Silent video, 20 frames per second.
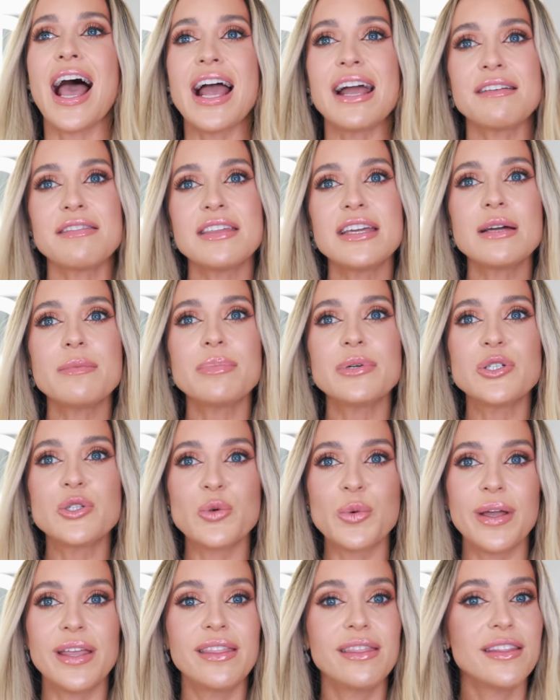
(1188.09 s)
I think
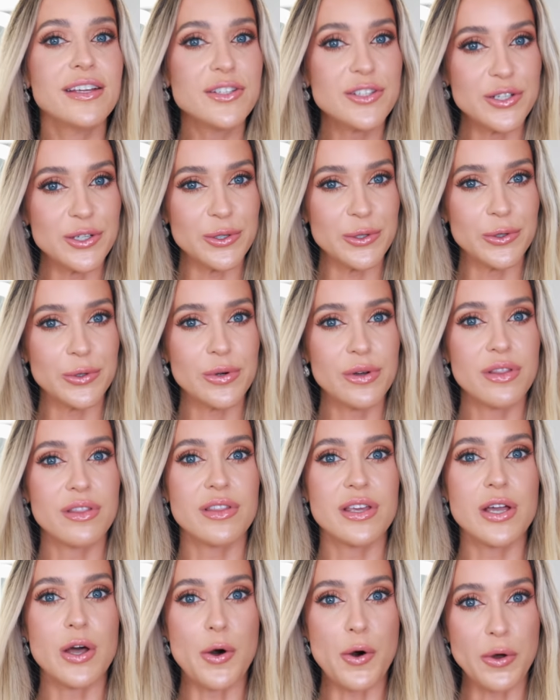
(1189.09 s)
between the two,
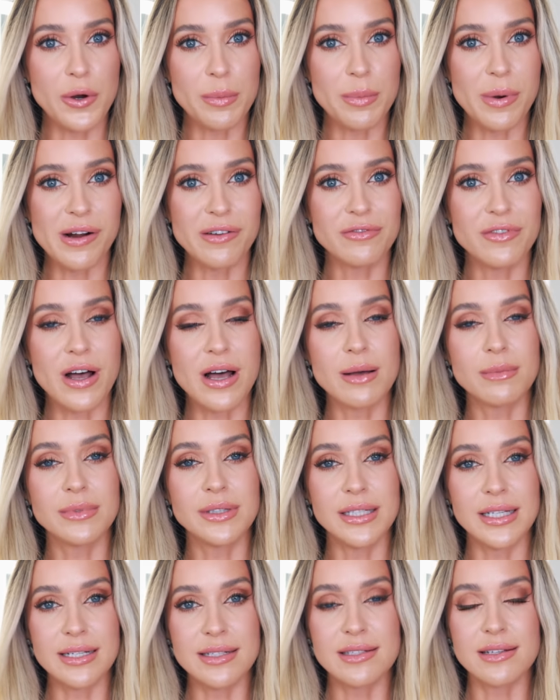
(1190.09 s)
the Eau de Parfum
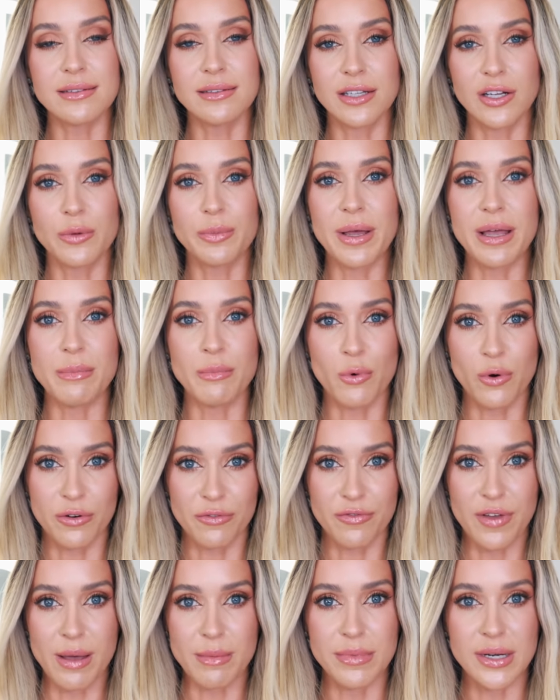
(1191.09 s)
leans a little bit more
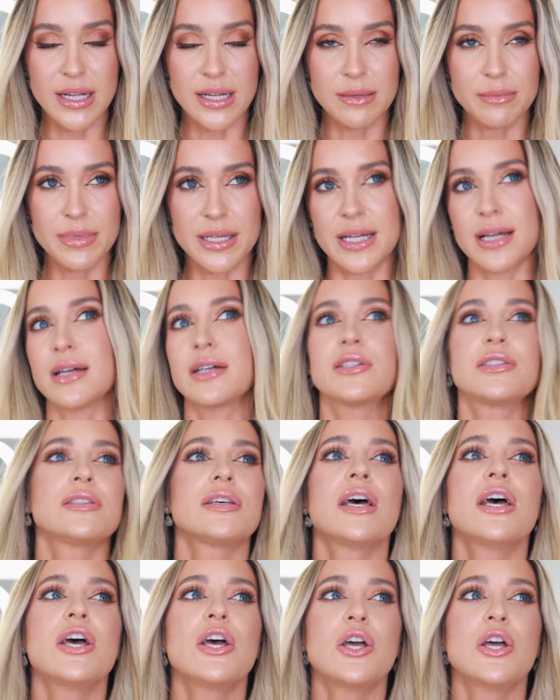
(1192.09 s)
feminine because